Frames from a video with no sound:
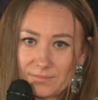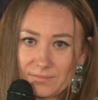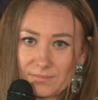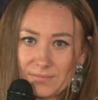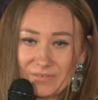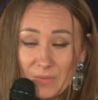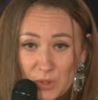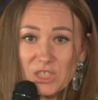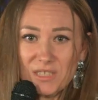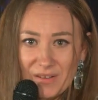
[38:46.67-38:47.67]
their
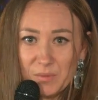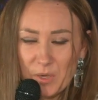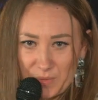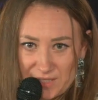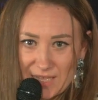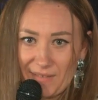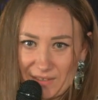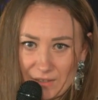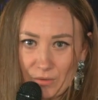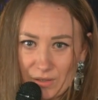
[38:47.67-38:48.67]
overflowing
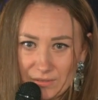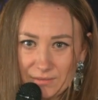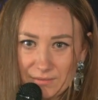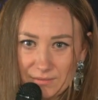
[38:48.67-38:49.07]
joy